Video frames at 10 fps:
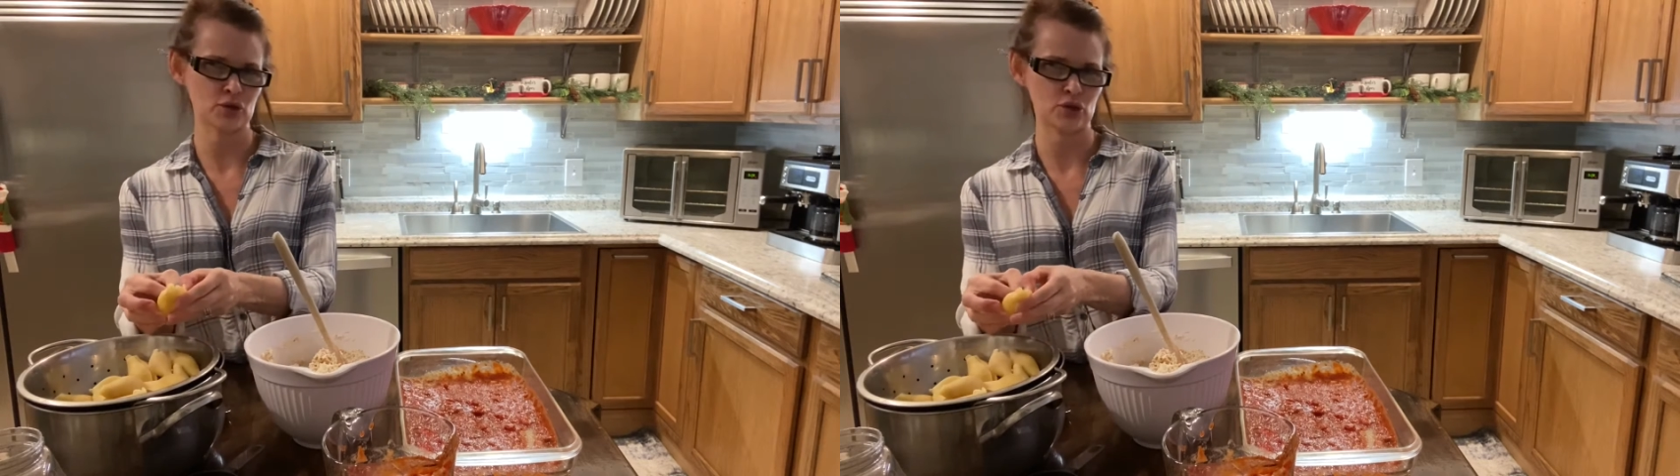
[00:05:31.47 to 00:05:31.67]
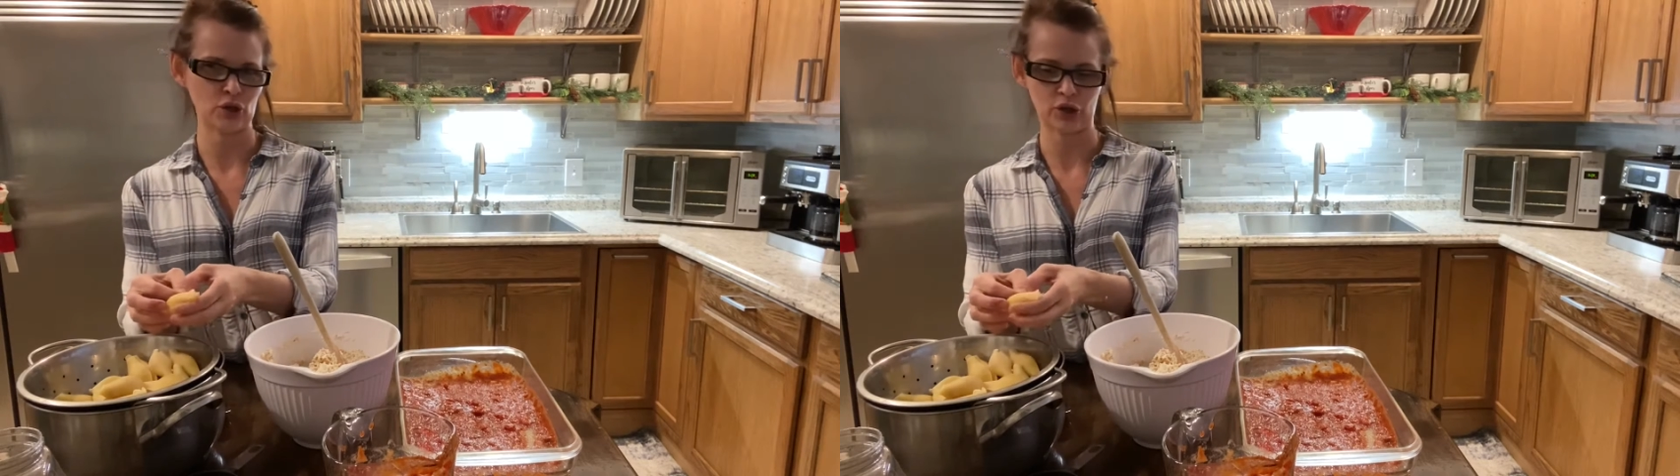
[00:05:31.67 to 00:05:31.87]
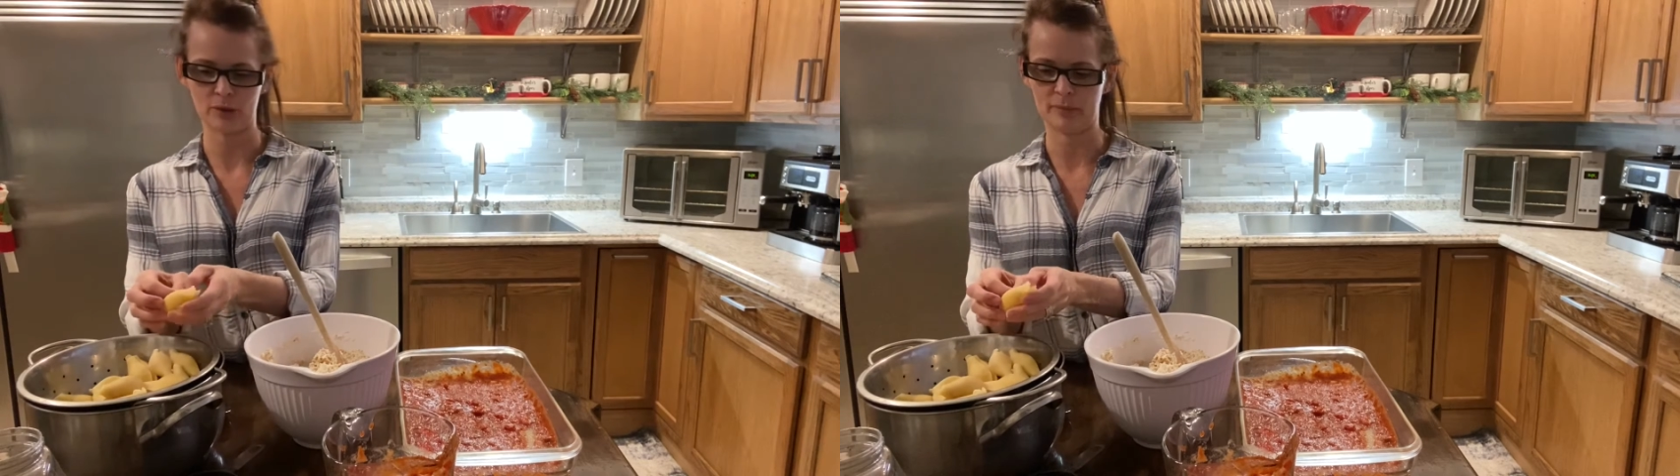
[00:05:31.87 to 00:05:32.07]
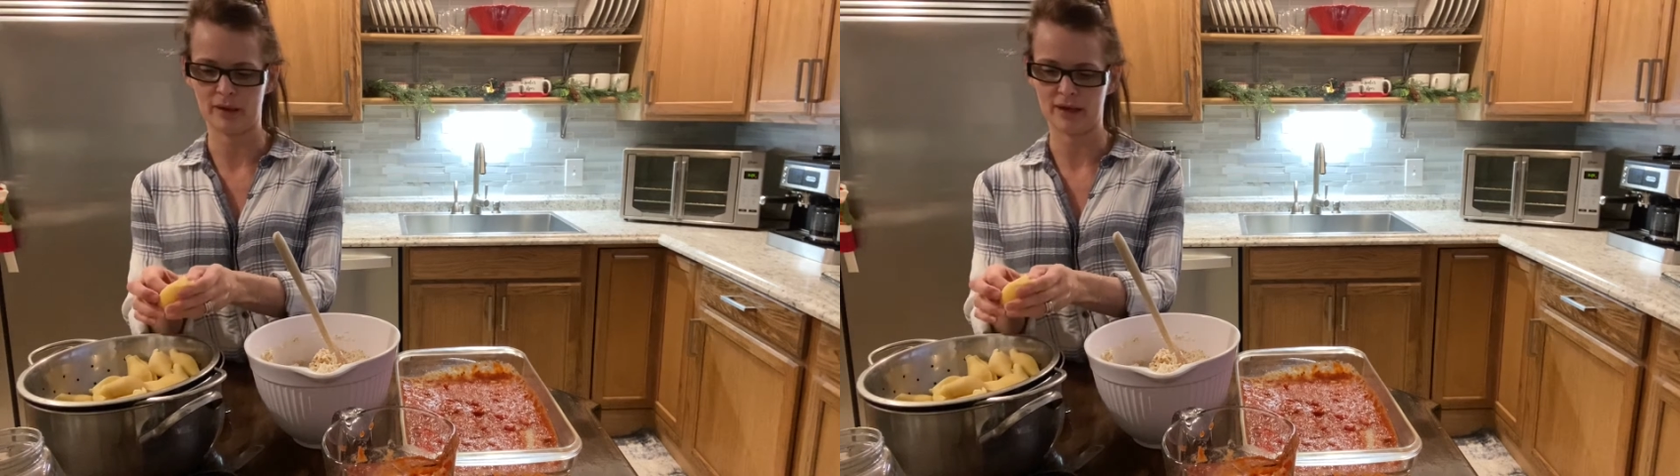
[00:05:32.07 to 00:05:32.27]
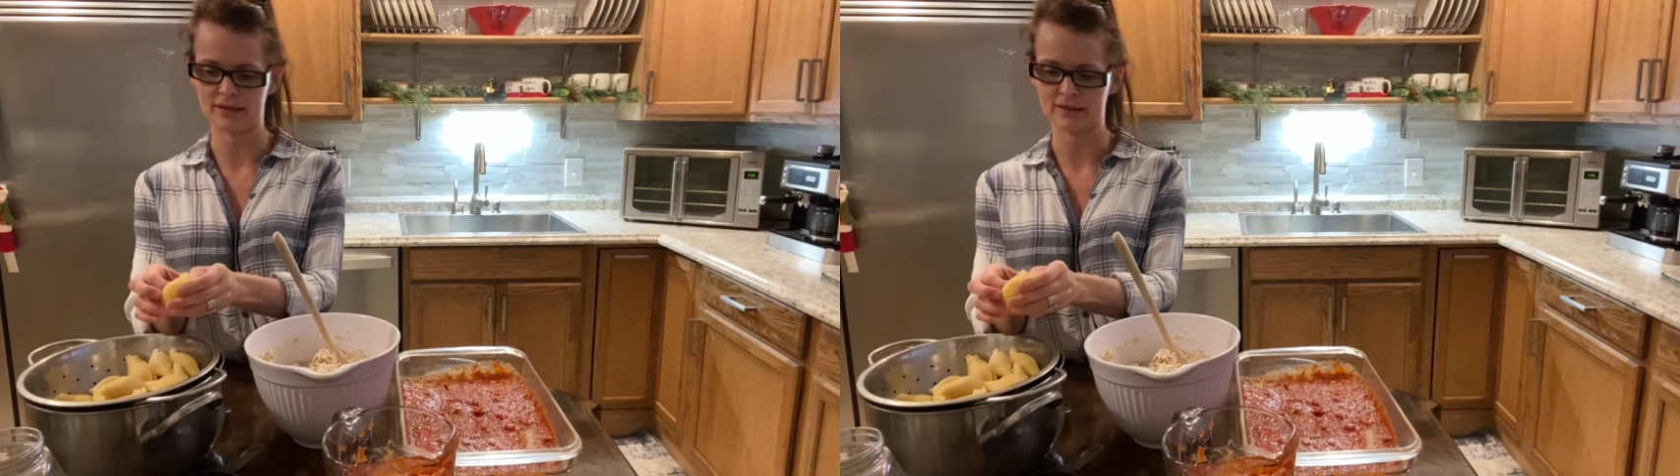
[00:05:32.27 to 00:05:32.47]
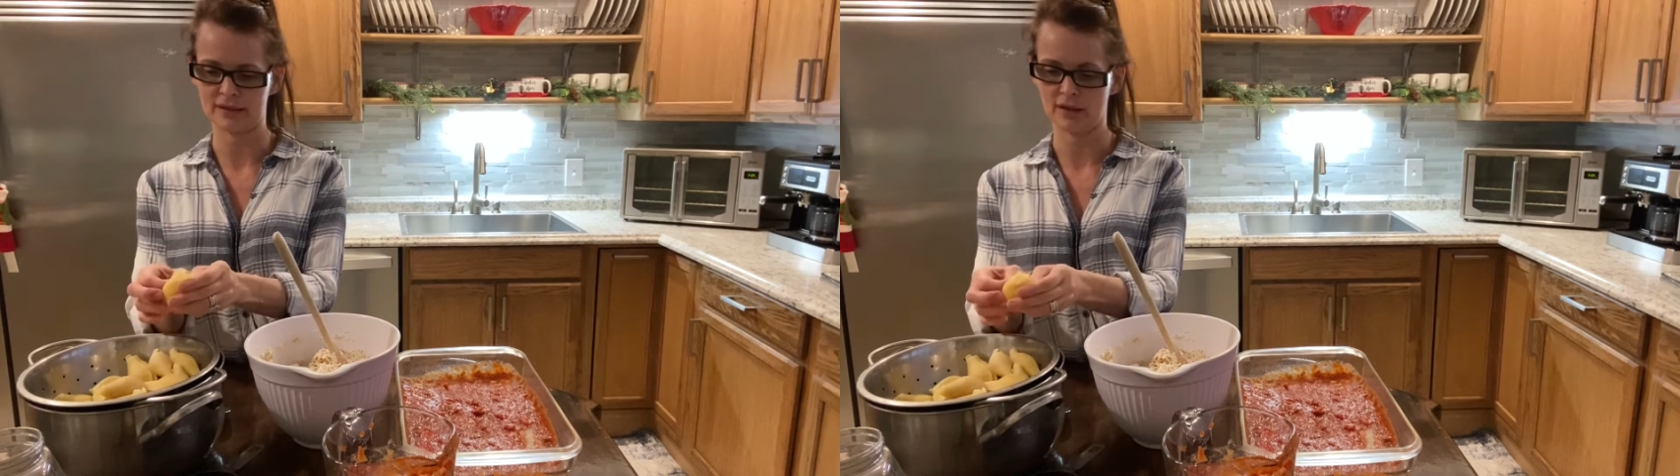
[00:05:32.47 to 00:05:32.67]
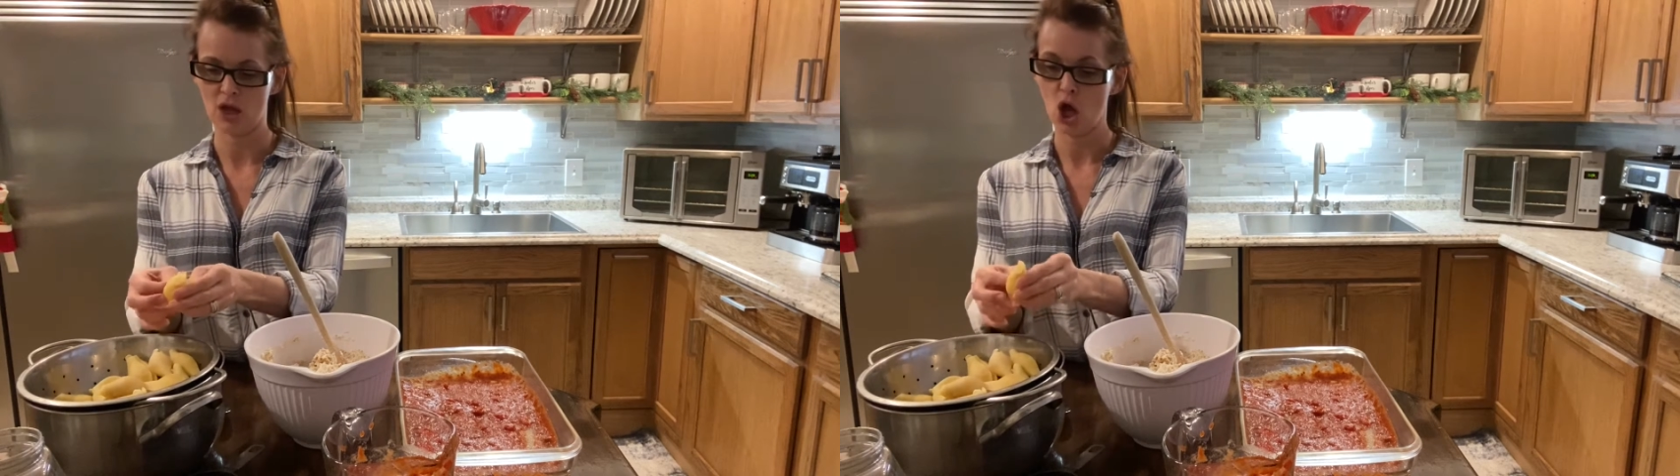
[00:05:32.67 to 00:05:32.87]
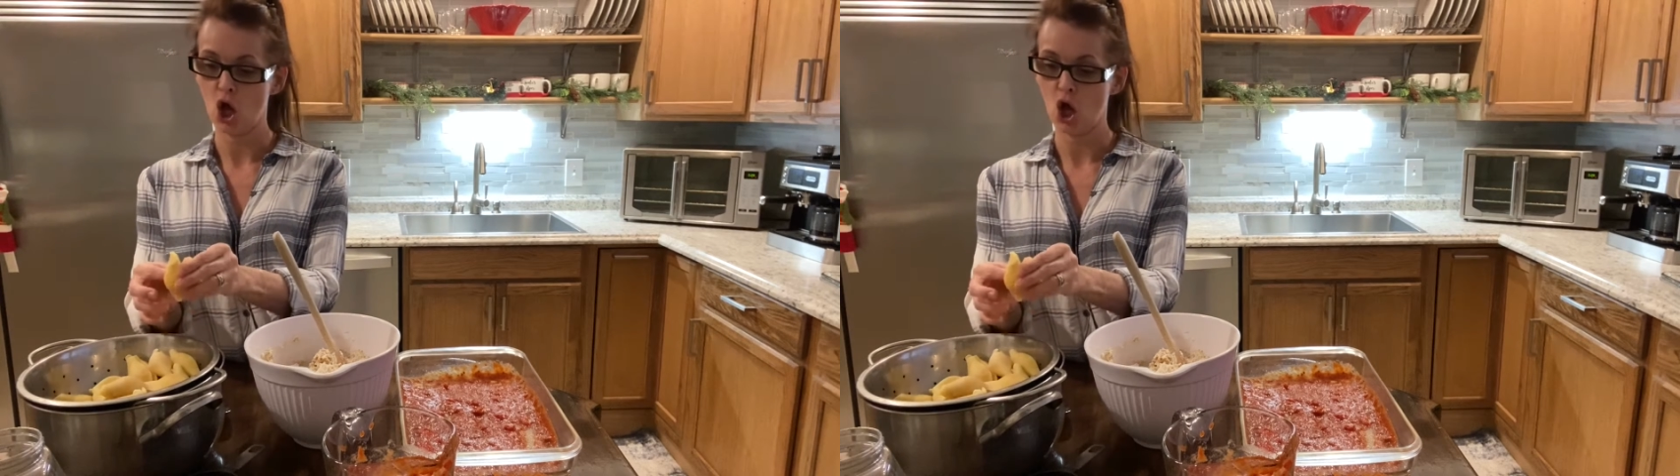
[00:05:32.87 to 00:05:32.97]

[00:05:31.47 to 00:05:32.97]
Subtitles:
cook your pasta